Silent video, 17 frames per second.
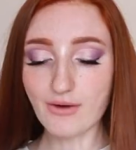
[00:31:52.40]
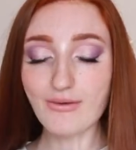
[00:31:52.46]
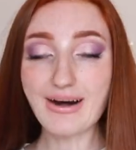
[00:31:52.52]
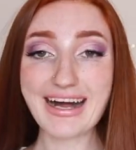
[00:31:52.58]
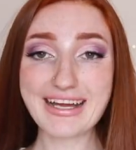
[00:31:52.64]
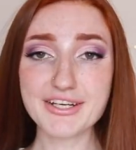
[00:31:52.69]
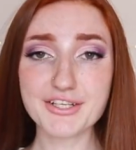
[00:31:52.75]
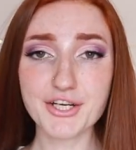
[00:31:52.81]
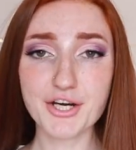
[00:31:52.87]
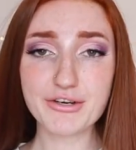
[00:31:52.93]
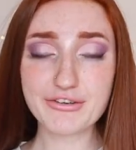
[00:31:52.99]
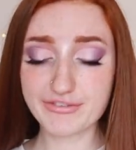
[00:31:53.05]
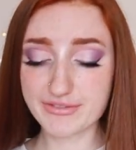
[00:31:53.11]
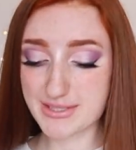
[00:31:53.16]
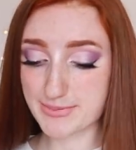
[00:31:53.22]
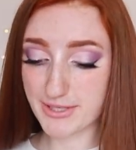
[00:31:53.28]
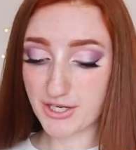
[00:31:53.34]
Now, I don't know
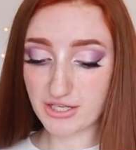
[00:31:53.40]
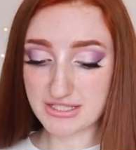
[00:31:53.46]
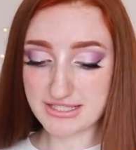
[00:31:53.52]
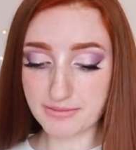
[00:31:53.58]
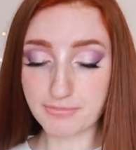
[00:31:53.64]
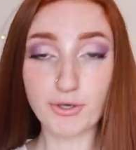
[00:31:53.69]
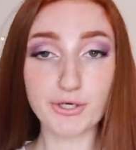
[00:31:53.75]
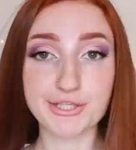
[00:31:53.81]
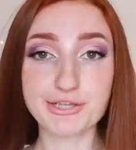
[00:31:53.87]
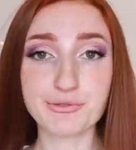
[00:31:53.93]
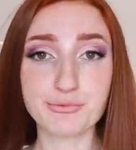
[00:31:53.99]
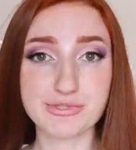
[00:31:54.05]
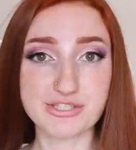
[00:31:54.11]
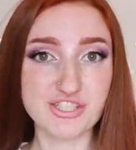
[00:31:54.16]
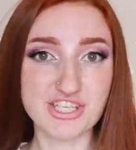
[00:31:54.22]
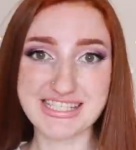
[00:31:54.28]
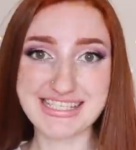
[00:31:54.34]
if it's because the model
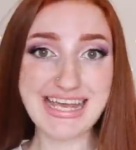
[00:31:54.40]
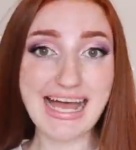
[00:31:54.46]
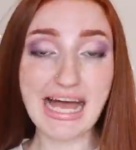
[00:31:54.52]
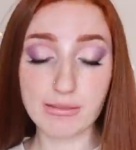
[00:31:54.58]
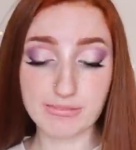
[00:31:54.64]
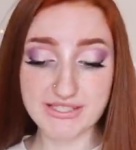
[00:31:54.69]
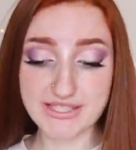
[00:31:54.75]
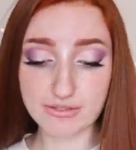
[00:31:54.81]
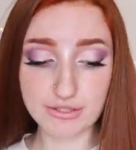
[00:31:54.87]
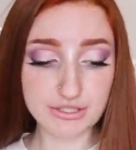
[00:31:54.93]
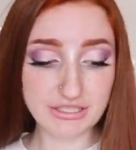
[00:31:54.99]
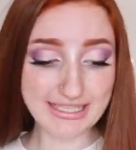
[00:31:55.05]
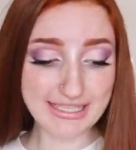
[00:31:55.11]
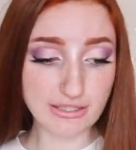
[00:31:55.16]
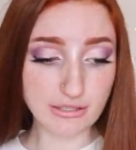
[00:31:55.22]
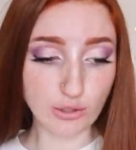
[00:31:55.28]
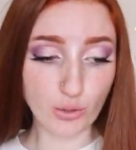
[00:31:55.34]
was just
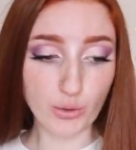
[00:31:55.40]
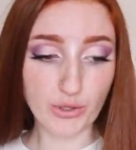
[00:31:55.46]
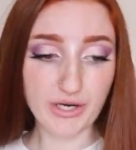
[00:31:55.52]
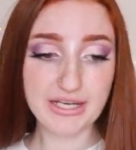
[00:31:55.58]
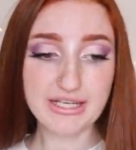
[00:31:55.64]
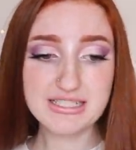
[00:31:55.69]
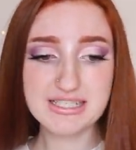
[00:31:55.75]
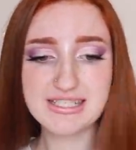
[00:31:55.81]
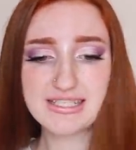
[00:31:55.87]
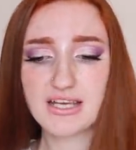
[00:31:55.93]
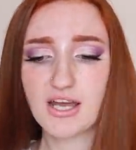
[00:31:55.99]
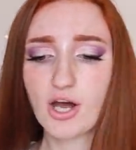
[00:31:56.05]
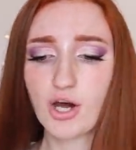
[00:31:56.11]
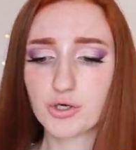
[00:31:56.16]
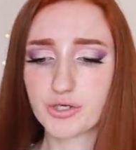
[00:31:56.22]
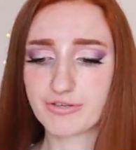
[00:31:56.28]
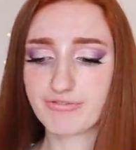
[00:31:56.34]
absolutely
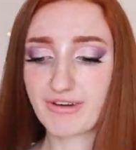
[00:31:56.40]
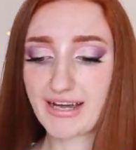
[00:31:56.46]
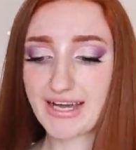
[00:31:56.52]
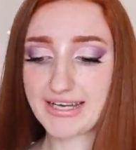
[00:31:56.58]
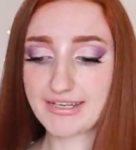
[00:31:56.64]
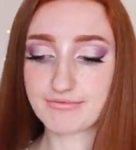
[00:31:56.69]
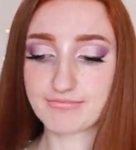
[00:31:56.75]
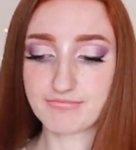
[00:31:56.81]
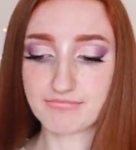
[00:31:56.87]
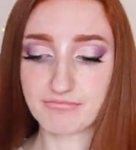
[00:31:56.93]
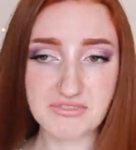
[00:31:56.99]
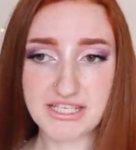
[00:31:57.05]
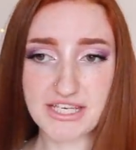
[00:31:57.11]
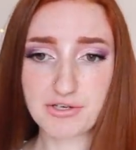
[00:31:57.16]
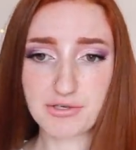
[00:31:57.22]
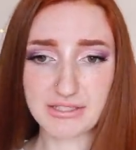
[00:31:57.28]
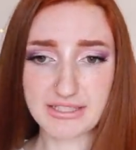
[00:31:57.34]
glorious or if I
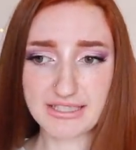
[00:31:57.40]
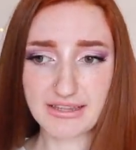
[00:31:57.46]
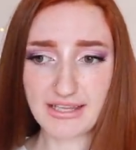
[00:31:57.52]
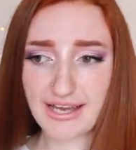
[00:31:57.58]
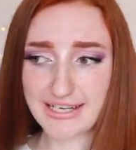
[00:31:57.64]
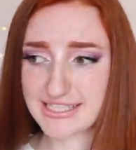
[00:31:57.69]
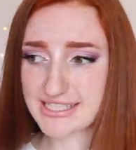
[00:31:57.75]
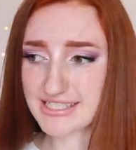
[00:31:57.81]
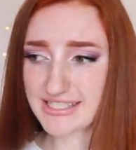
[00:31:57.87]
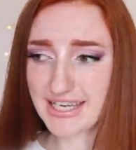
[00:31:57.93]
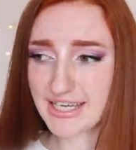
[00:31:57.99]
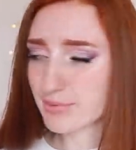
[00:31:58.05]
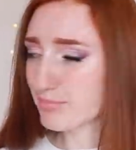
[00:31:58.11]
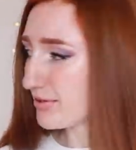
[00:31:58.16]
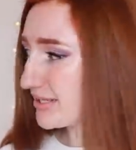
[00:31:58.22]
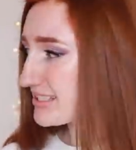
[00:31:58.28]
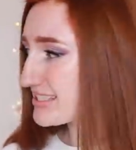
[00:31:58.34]
secretly like
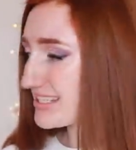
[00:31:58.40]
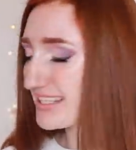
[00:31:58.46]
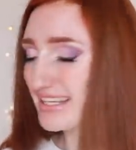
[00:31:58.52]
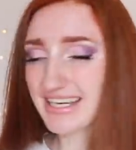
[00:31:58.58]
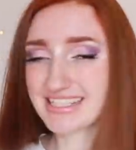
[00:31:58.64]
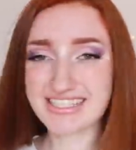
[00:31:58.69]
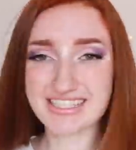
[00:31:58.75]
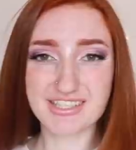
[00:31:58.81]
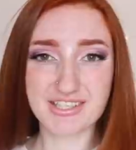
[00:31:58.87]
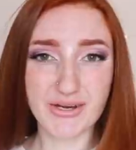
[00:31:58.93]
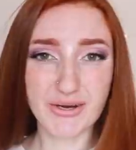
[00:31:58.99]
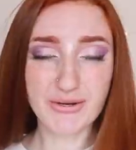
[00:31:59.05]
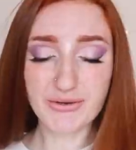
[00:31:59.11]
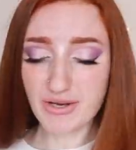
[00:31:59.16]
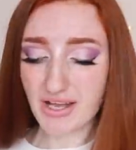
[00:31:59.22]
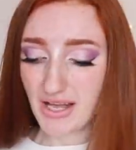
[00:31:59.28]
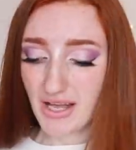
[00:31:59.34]
snake print and I didn't
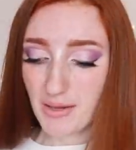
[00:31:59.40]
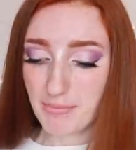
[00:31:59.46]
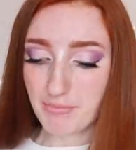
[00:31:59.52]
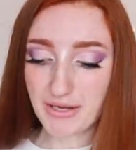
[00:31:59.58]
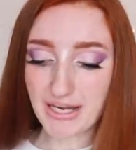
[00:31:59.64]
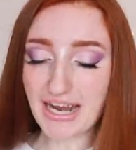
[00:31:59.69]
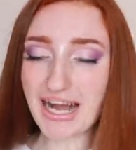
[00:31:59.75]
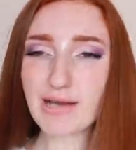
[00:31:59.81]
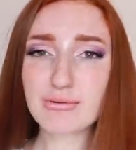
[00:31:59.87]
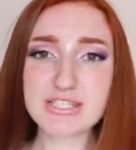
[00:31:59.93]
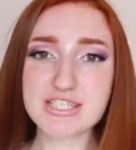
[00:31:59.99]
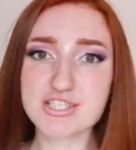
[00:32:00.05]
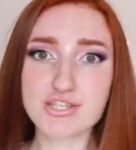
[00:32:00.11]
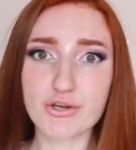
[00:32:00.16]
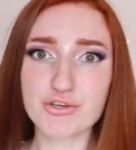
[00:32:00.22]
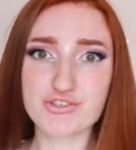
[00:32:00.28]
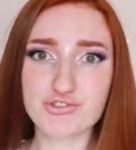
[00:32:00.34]
know, but I was
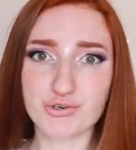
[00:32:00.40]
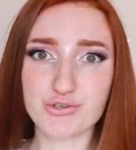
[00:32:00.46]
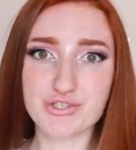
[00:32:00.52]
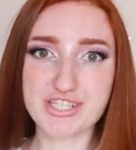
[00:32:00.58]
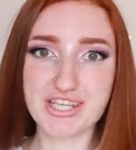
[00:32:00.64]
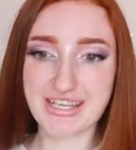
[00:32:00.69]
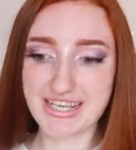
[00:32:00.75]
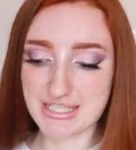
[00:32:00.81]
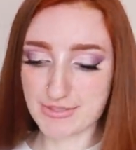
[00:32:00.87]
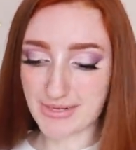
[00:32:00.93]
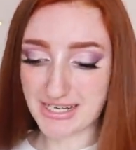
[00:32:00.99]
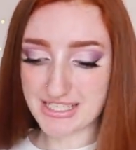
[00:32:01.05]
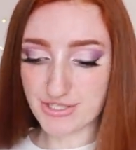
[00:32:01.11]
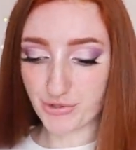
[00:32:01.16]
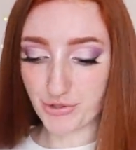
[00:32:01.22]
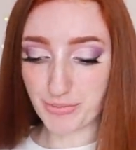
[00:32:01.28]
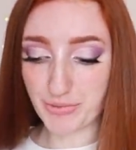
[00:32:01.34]
so drawn to these when I
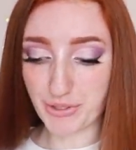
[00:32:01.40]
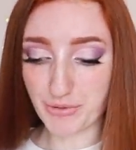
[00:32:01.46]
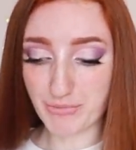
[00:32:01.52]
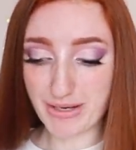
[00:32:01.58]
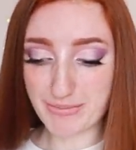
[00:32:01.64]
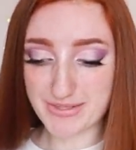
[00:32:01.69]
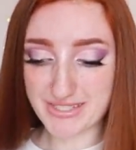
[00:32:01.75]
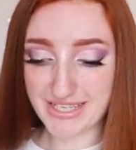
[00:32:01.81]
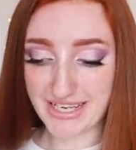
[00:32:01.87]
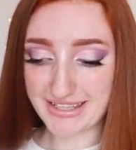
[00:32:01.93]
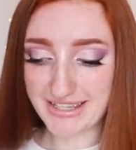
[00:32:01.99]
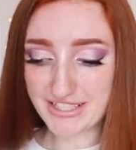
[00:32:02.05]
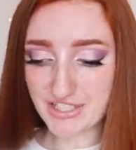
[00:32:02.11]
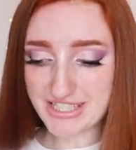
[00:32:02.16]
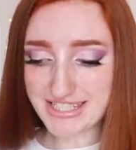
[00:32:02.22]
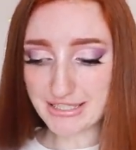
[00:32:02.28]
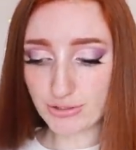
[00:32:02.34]
saw them on the website.
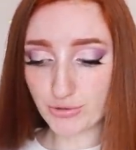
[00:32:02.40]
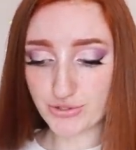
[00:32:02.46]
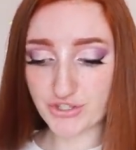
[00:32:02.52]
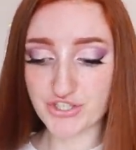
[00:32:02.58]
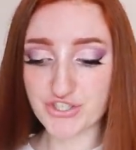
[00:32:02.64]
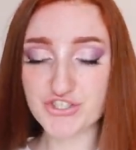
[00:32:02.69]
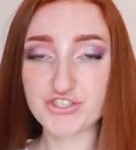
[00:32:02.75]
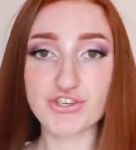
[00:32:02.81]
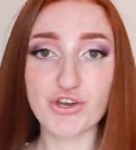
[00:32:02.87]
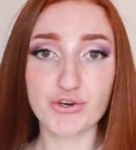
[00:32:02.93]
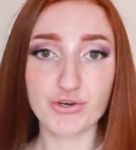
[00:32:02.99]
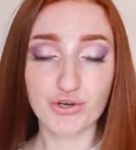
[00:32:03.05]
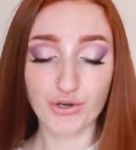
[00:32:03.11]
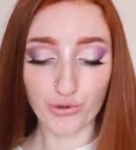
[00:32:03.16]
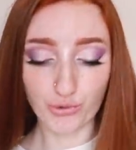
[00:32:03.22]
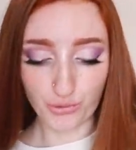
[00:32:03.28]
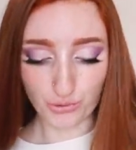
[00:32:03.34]
They just looked so
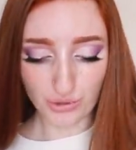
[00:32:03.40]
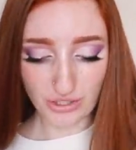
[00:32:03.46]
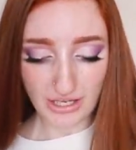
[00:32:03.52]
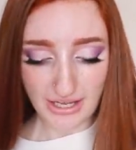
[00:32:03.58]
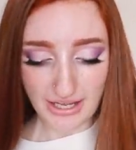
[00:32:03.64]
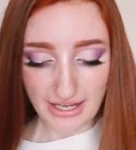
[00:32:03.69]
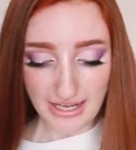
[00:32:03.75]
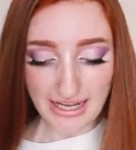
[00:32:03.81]
cool.